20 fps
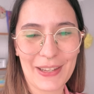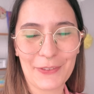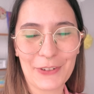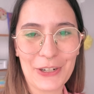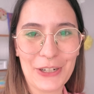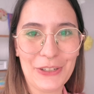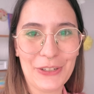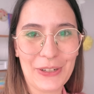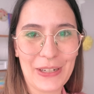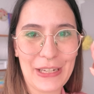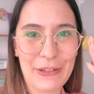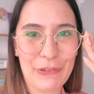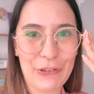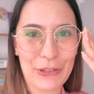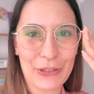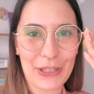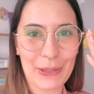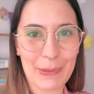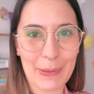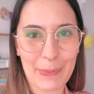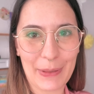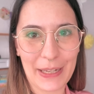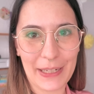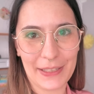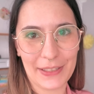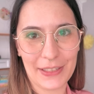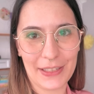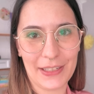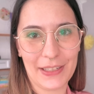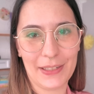I'm going to give you some
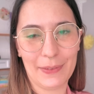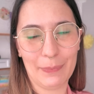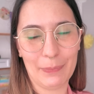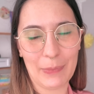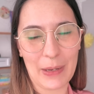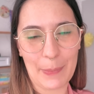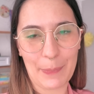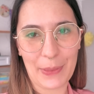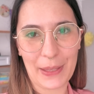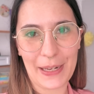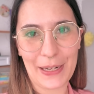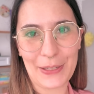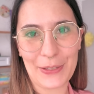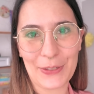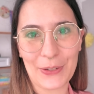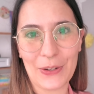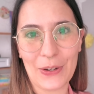updates